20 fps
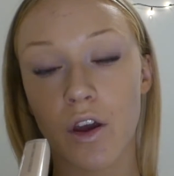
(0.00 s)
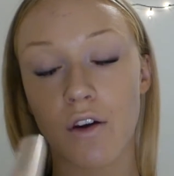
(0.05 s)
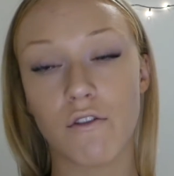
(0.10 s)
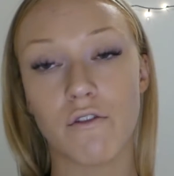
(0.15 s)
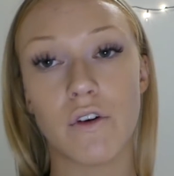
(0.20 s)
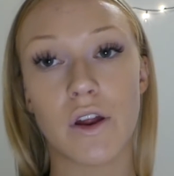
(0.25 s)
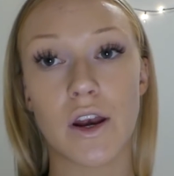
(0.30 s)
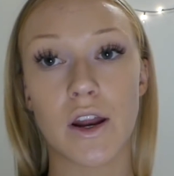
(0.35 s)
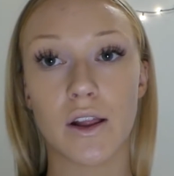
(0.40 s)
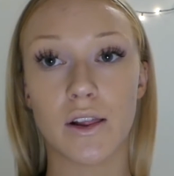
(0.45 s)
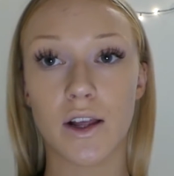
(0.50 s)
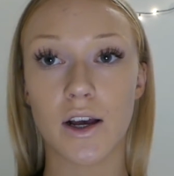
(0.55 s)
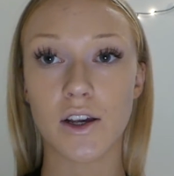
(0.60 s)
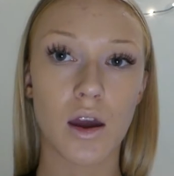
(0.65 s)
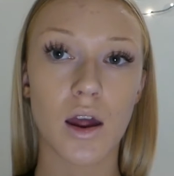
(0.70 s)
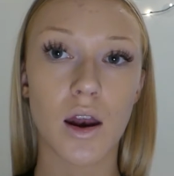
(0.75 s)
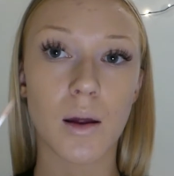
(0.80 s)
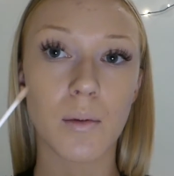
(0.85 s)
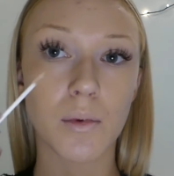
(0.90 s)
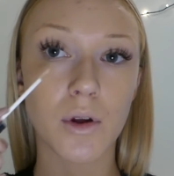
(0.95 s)
Vanilla.
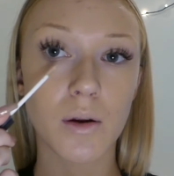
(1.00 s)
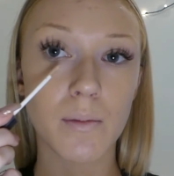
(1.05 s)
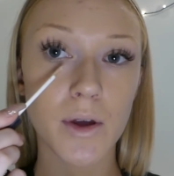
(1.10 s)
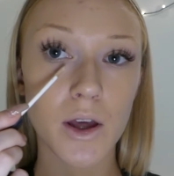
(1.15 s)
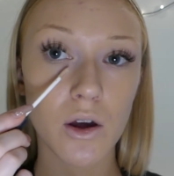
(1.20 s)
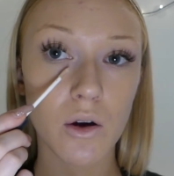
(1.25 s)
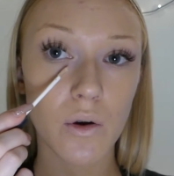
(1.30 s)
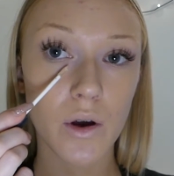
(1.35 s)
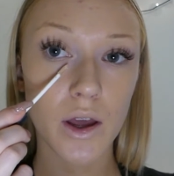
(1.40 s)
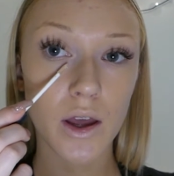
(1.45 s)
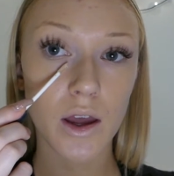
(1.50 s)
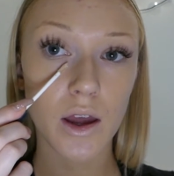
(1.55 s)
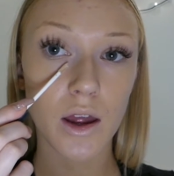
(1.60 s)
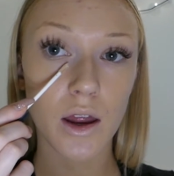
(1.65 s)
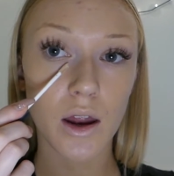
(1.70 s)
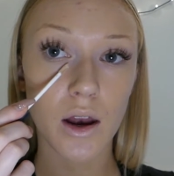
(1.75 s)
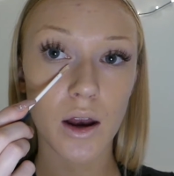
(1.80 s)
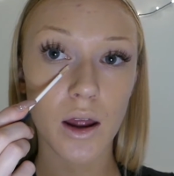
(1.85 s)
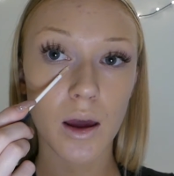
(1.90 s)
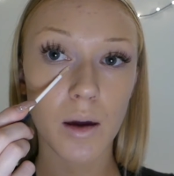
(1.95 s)
And I'm going to be going
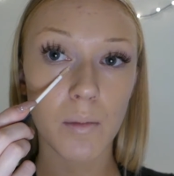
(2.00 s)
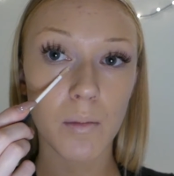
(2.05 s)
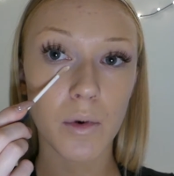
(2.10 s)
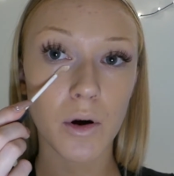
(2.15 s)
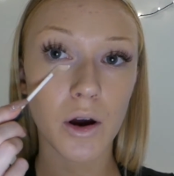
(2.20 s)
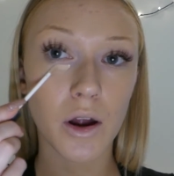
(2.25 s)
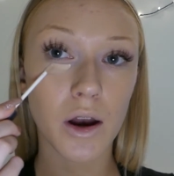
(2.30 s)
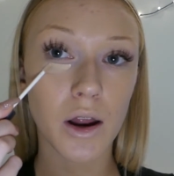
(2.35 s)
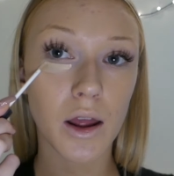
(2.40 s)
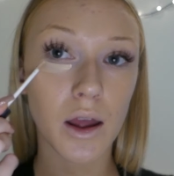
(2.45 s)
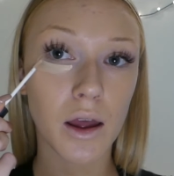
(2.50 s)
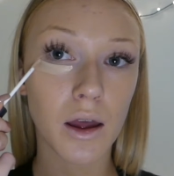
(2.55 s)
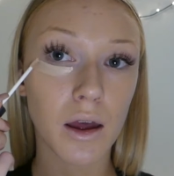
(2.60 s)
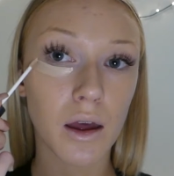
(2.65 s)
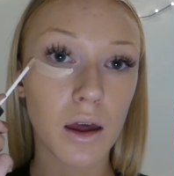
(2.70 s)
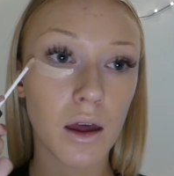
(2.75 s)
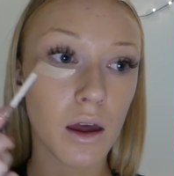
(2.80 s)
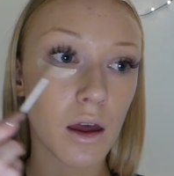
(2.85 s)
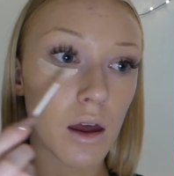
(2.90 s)
in and putting